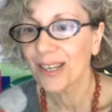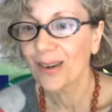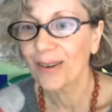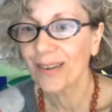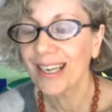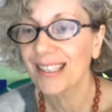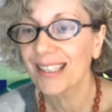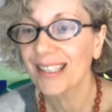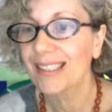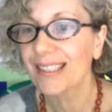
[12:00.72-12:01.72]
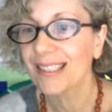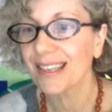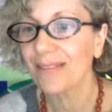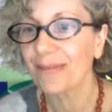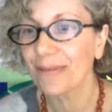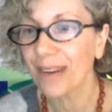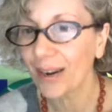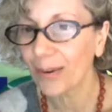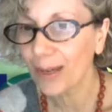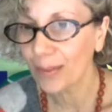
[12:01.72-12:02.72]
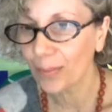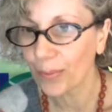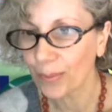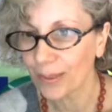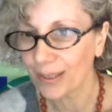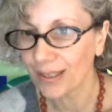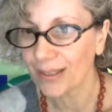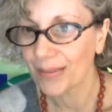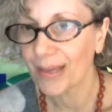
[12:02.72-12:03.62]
So it is very important,